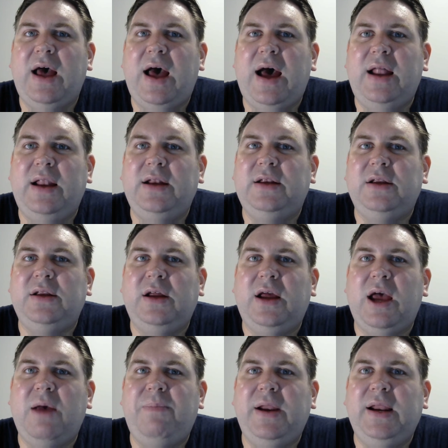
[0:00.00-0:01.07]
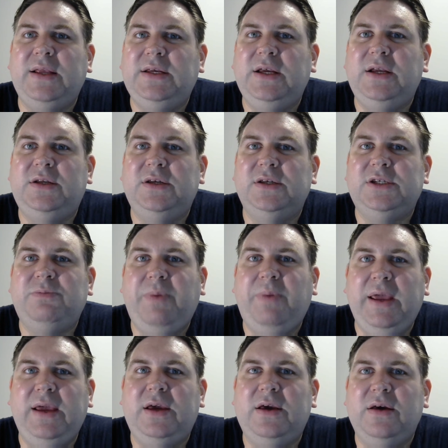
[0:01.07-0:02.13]
and ability to
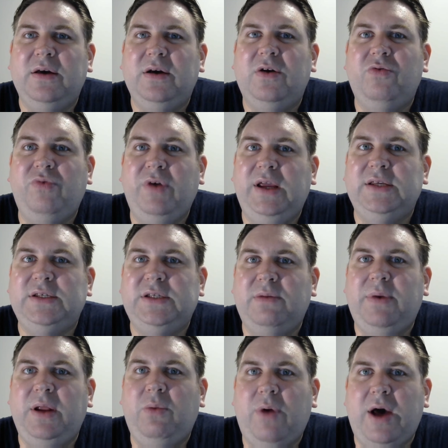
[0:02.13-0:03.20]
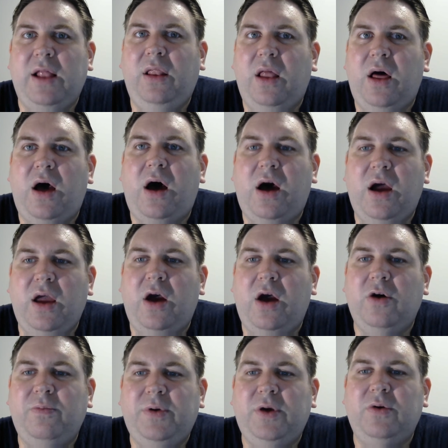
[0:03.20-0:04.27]
speak reasonably well. I
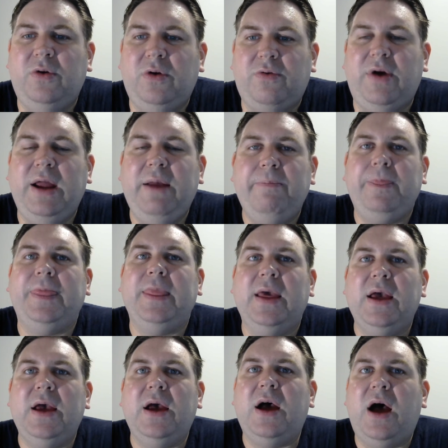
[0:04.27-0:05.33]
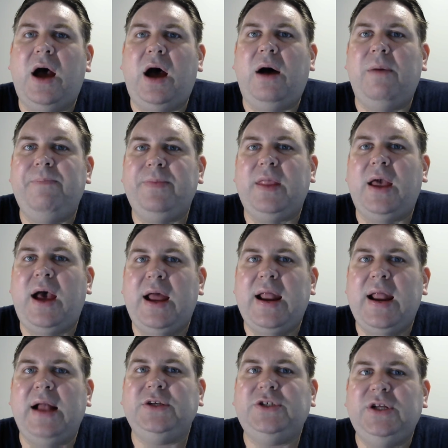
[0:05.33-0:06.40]
hope you would agree. And
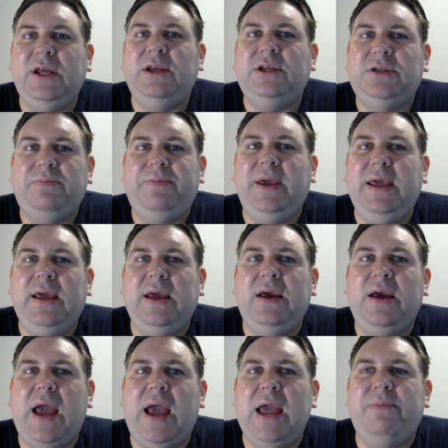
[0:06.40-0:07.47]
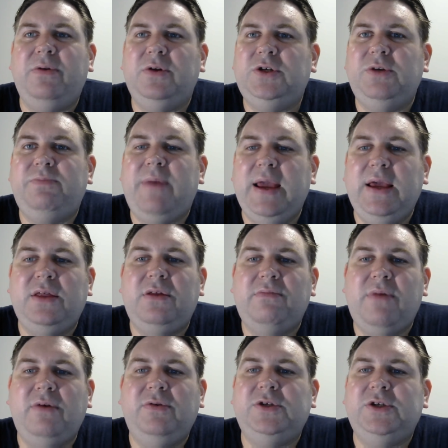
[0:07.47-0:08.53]
actually to be able to make the
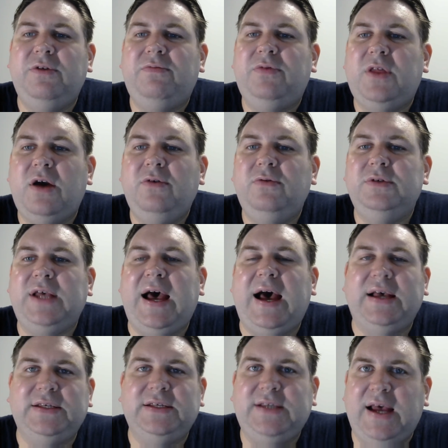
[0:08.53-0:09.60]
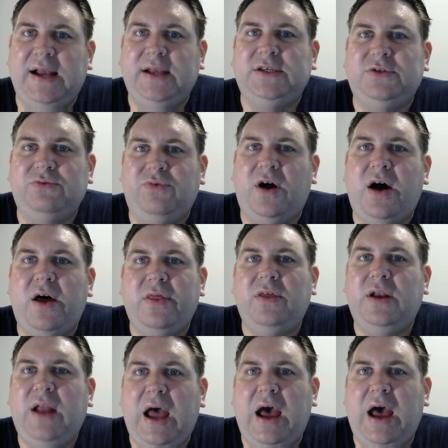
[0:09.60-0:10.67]
most of those assets rather
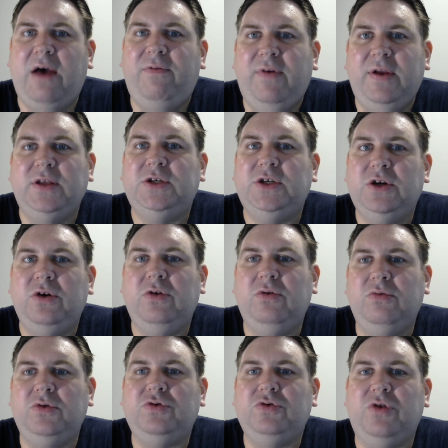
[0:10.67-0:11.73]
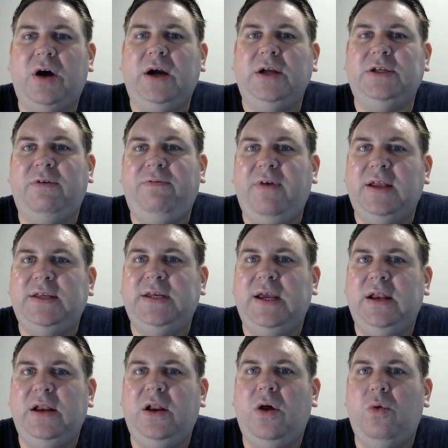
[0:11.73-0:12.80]
than having to try to fit
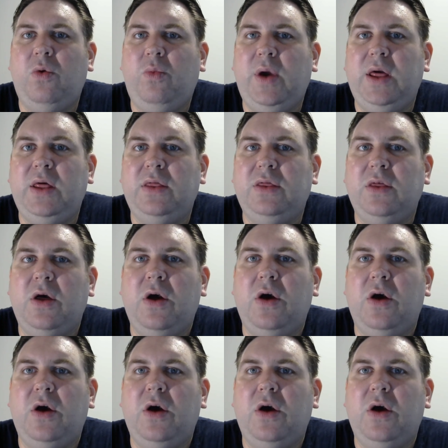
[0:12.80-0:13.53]
in with